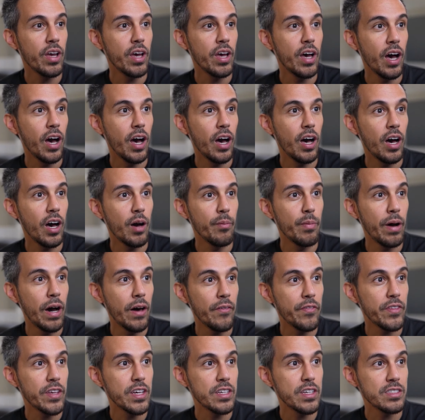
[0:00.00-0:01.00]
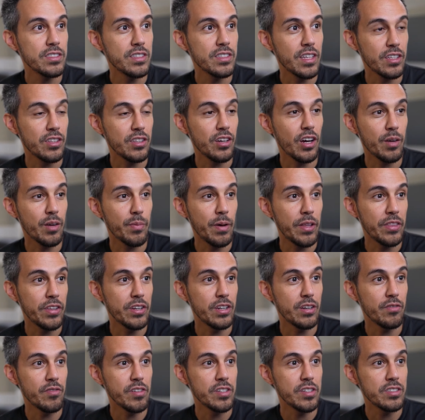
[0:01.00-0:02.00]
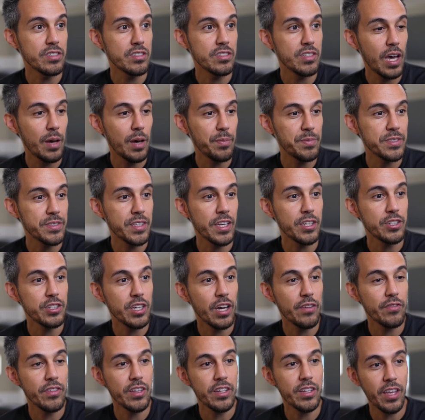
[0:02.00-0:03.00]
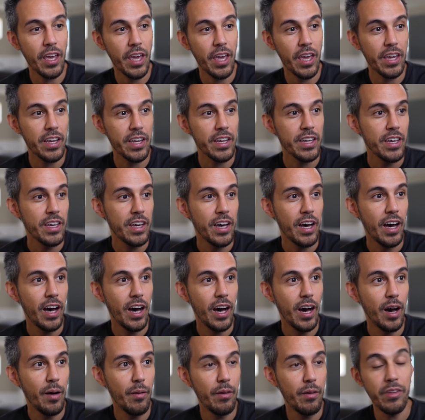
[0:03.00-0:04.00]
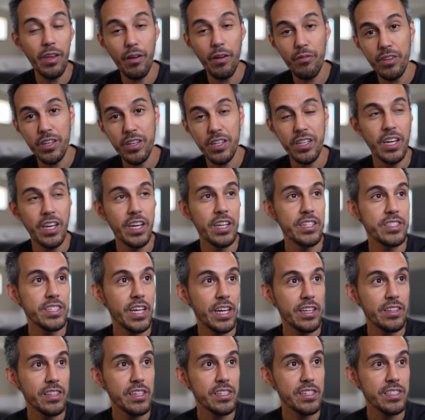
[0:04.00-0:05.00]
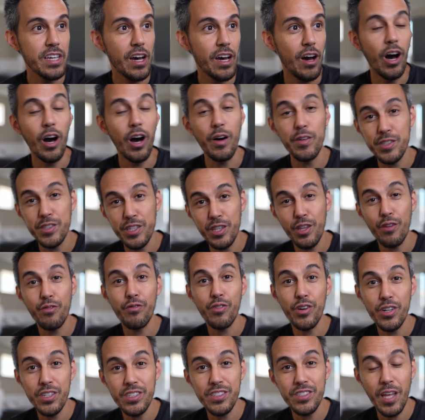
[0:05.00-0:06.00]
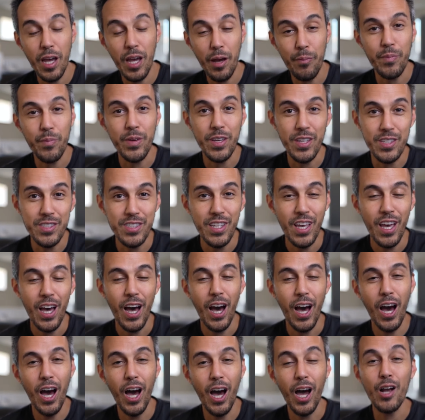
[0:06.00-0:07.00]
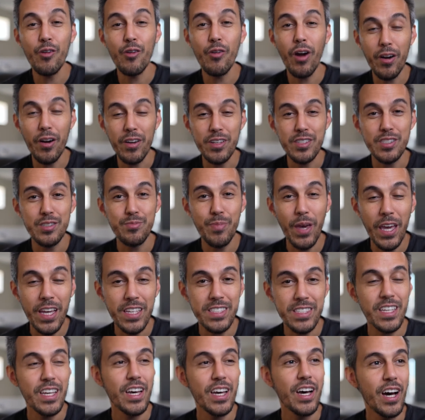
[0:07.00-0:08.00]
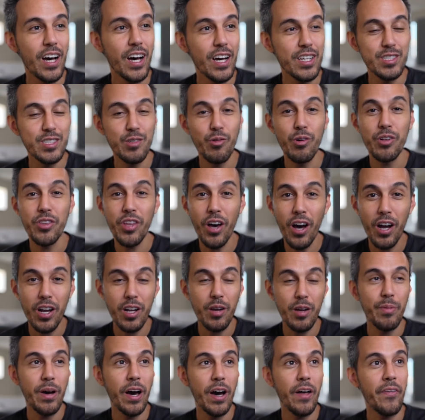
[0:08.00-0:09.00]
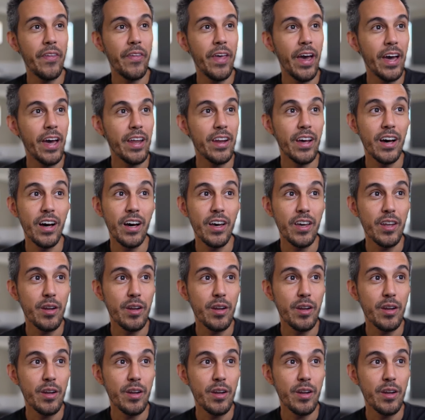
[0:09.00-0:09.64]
about this, they talk about the different steps that you have to take. And definitely check this out. Obviously, the first step is acquiring space. So we'll talk about that in a